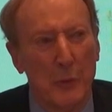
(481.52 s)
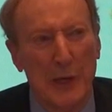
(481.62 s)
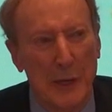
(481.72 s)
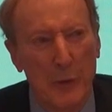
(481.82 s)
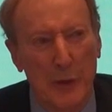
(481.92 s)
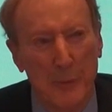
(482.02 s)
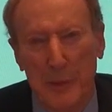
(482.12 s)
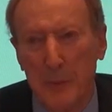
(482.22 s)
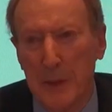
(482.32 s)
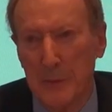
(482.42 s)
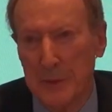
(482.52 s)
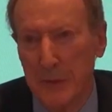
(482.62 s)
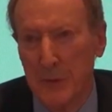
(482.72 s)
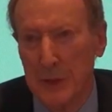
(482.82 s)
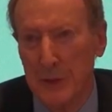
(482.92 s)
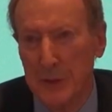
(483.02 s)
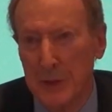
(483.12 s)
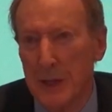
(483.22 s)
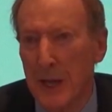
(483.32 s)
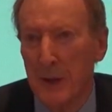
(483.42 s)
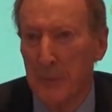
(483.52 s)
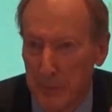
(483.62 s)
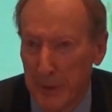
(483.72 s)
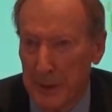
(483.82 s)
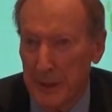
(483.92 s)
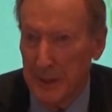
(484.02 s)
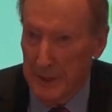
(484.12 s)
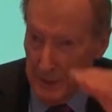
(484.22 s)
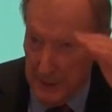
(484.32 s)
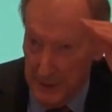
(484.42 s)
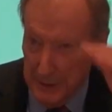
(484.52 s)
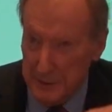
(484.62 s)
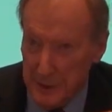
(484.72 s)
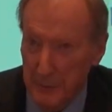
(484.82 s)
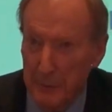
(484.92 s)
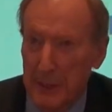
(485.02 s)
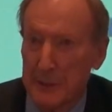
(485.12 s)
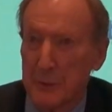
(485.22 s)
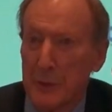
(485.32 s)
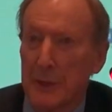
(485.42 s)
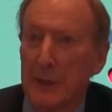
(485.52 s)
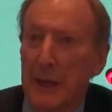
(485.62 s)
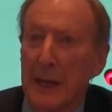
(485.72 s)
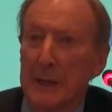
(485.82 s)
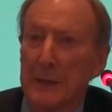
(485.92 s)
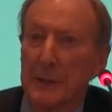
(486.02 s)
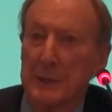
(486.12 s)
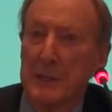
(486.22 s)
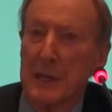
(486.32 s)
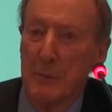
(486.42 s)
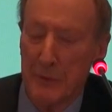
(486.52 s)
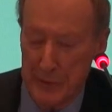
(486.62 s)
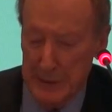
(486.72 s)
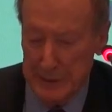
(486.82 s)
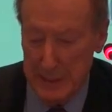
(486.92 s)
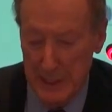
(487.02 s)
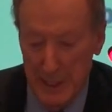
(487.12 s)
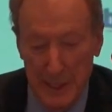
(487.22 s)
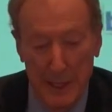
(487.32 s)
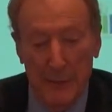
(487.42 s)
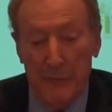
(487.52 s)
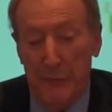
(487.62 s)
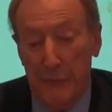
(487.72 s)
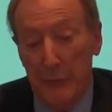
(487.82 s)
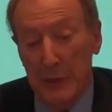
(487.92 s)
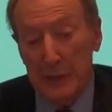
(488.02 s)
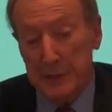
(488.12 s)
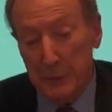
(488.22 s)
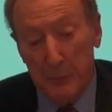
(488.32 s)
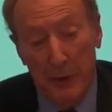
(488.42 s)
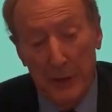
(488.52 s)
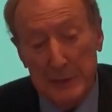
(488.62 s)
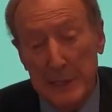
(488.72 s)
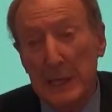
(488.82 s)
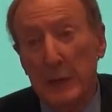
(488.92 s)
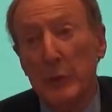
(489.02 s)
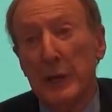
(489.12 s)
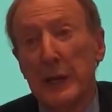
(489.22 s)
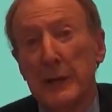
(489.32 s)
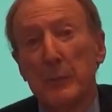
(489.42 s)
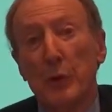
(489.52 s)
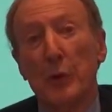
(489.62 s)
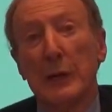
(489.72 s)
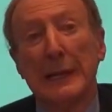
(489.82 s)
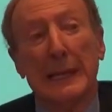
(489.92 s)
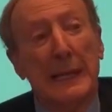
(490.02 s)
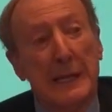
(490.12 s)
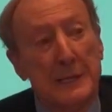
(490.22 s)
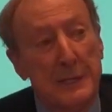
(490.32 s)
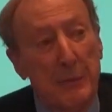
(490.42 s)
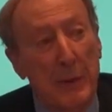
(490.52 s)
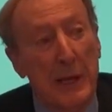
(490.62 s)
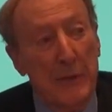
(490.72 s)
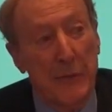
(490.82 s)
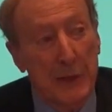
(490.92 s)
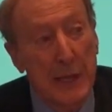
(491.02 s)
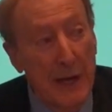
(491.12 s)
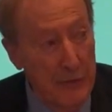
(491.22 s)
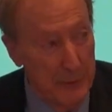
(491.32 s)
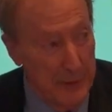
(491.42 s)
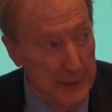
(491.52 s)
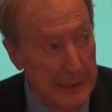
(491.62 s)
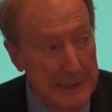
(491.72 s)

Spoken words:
really want to be members of a union, but it's compulsory under the scheme of things. Surprisingly, we're getting more leadership out of the government.